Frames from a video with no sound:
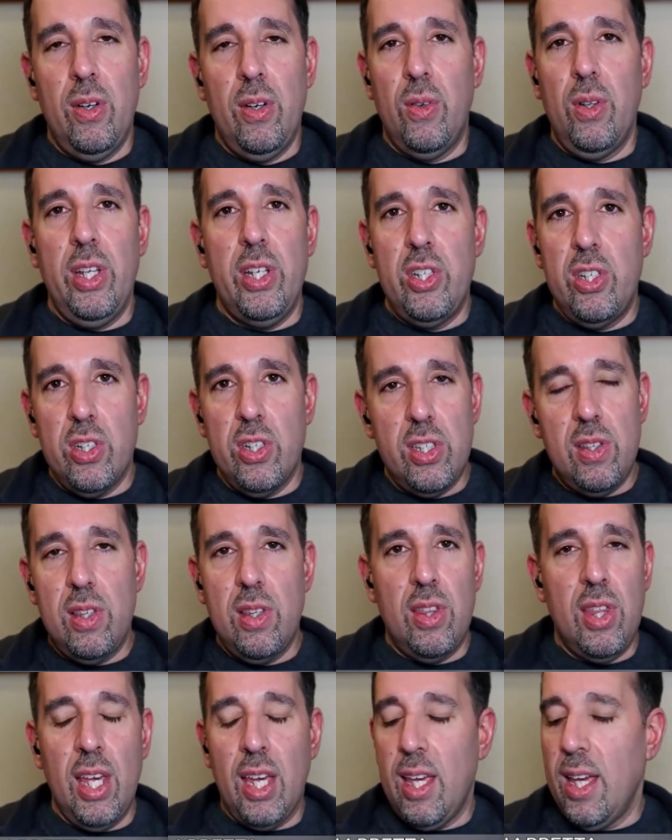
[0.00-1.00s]
literally just
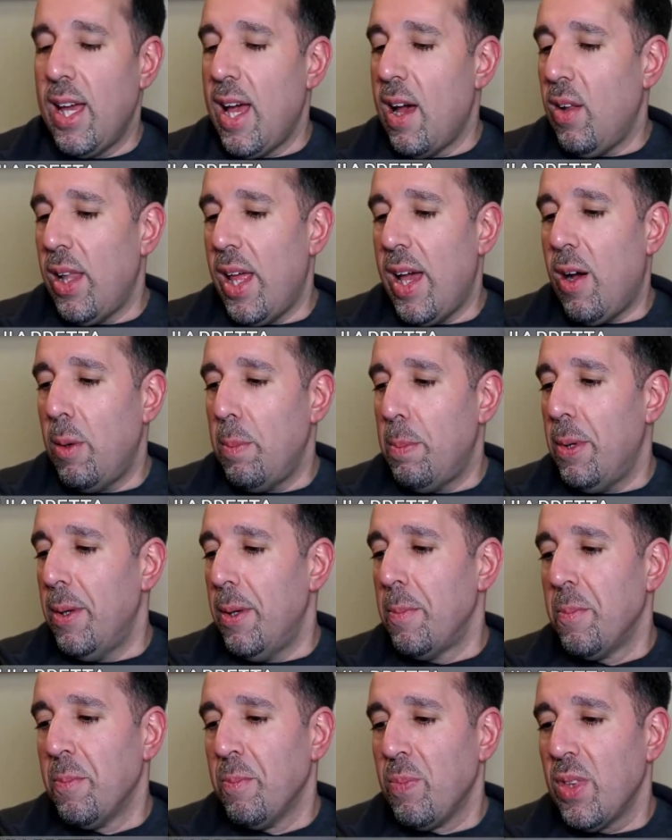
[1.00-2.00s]
thinking out loud
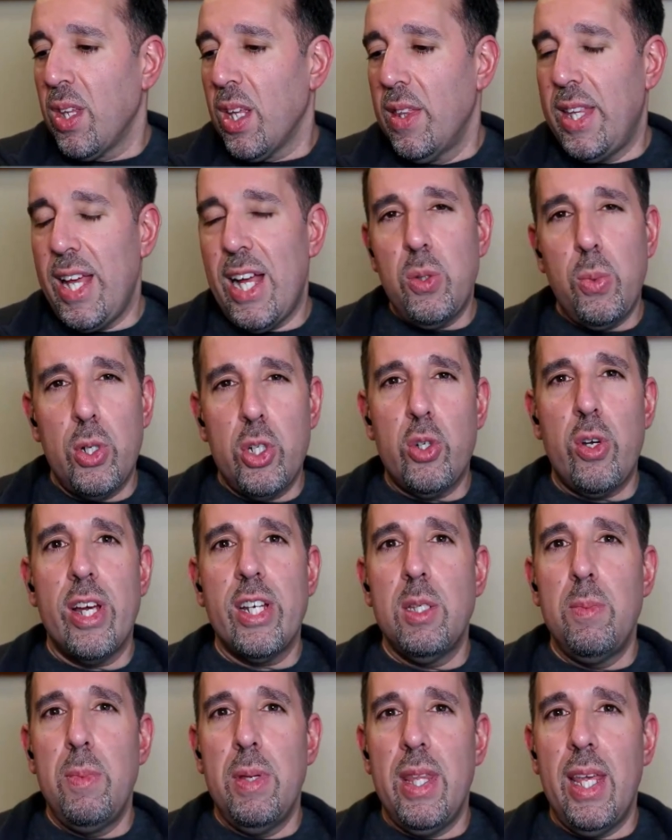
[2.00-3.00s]
but that's what
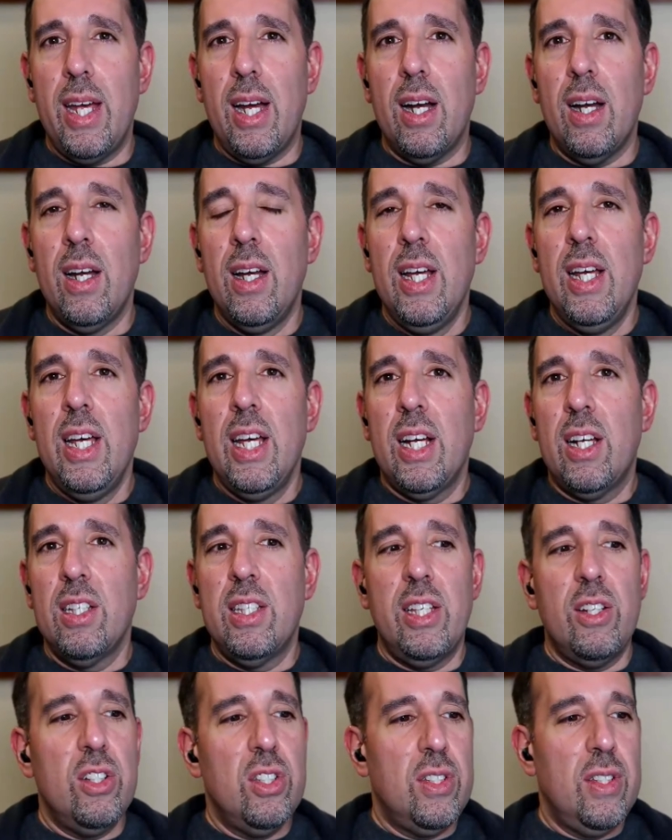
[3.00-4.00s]
strikes me there because
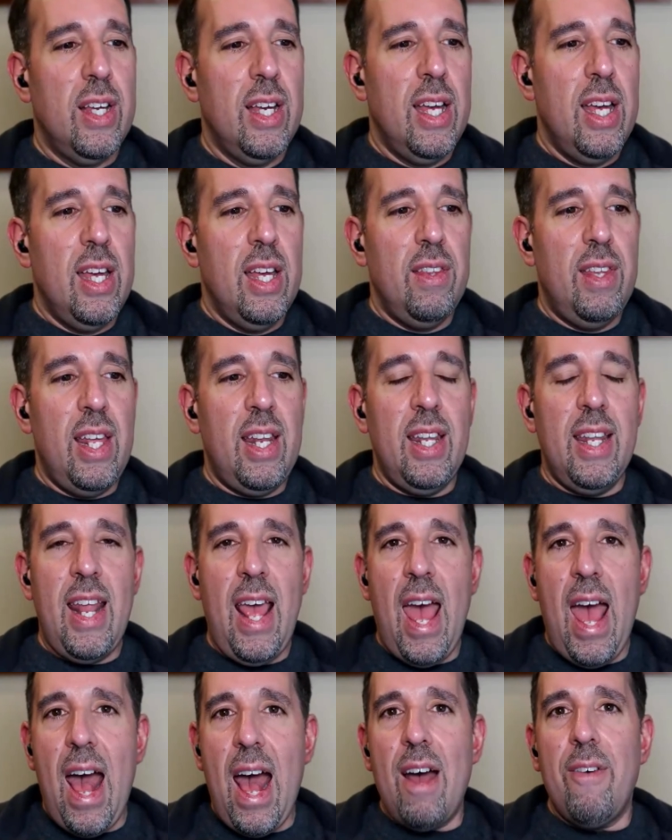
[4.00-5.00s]
there's they didn't
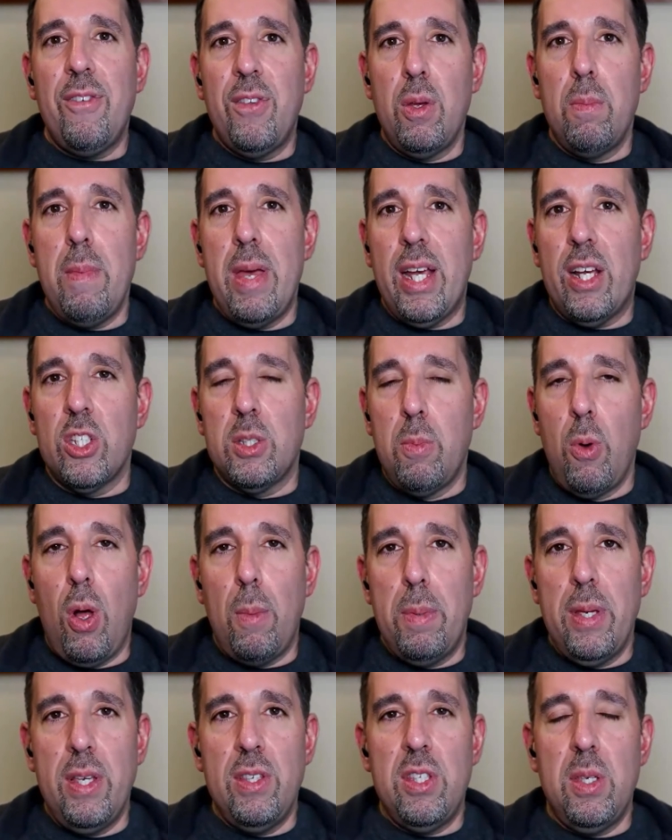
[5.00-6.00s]
have to make a
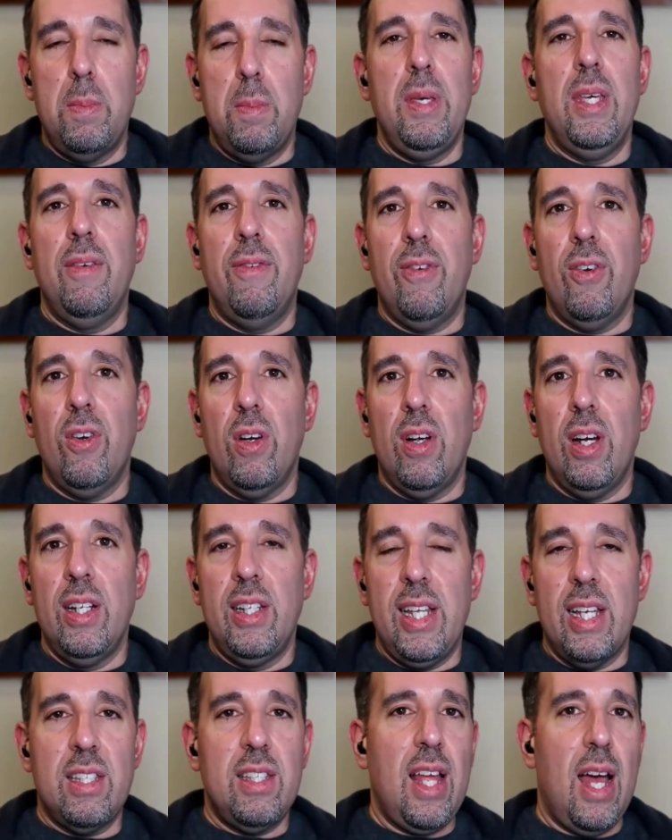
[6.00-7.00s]
small PCB for a
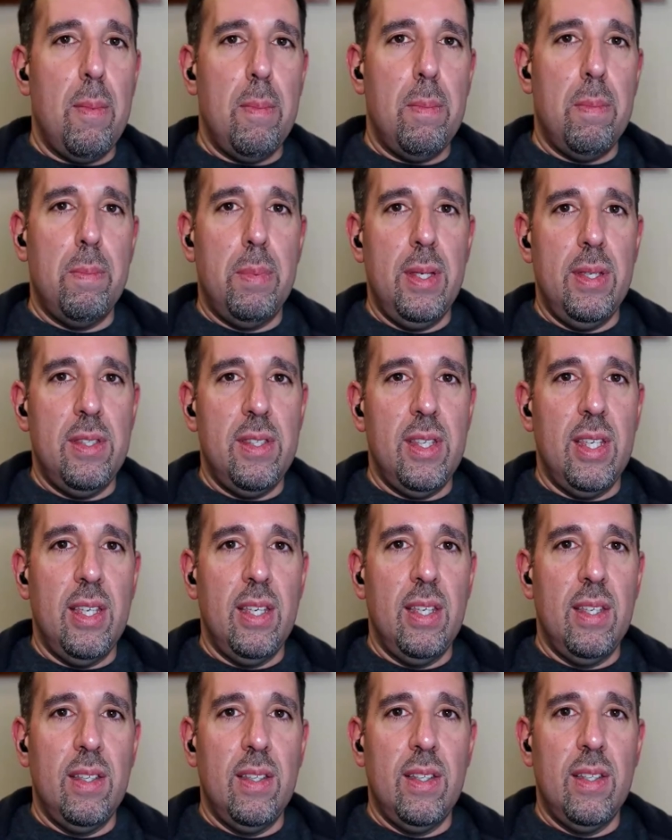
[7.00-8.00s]
desktop PC.